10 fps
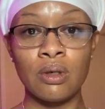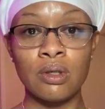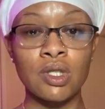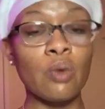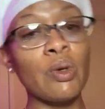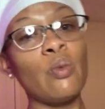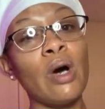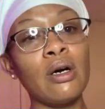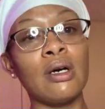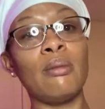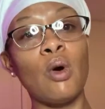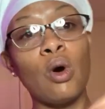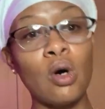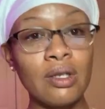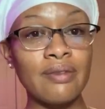So we welcome
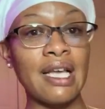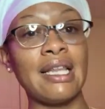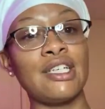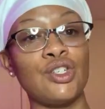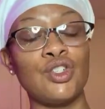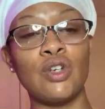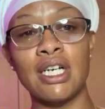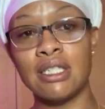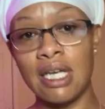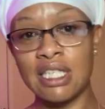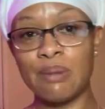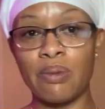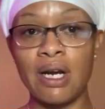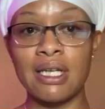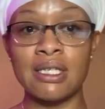all of that you're trying to
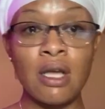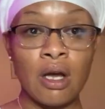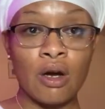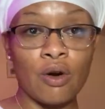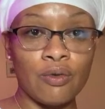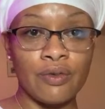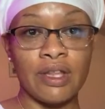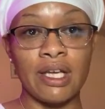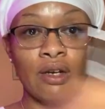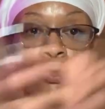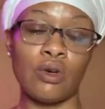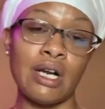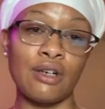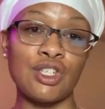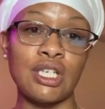express over there on
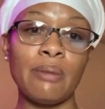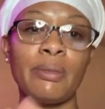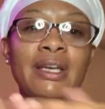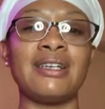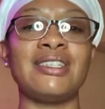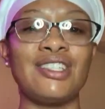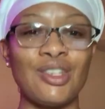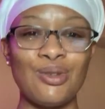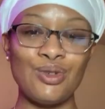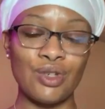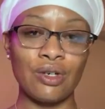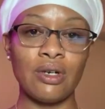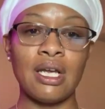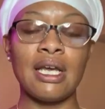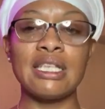our ship because it's huger,
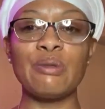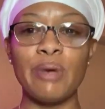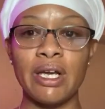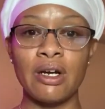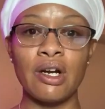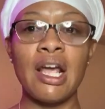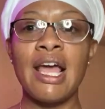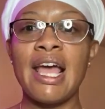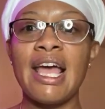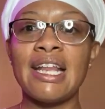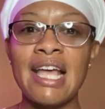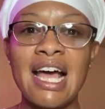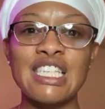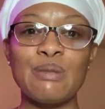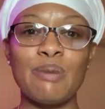it's bigger, and it
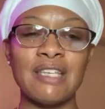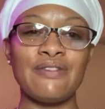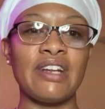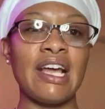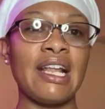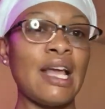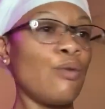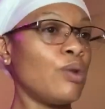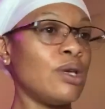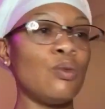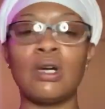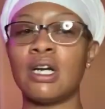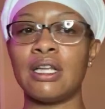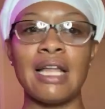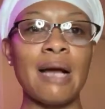has space for that, and we want to
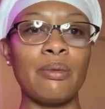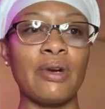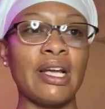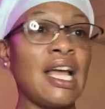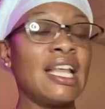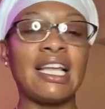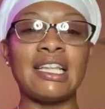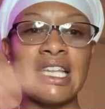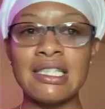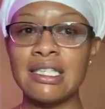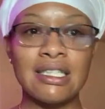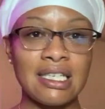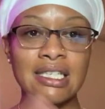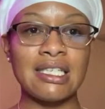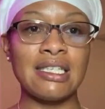collaborate. Like
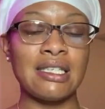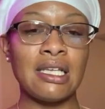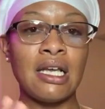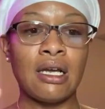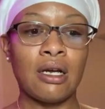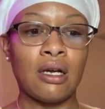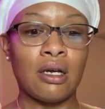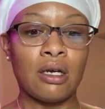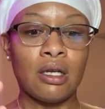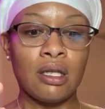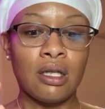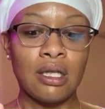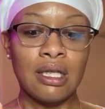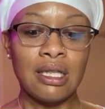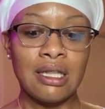this is
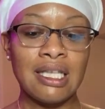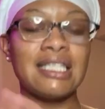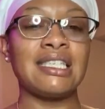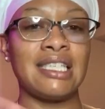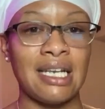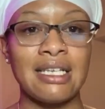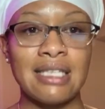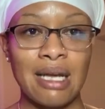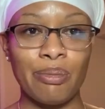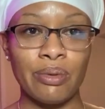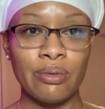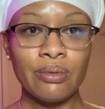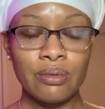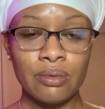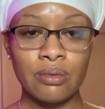an example,
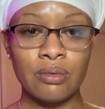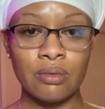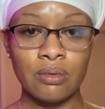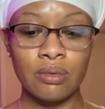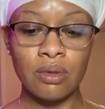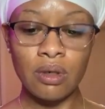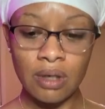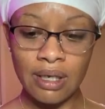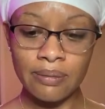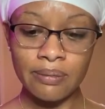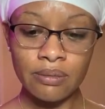okay?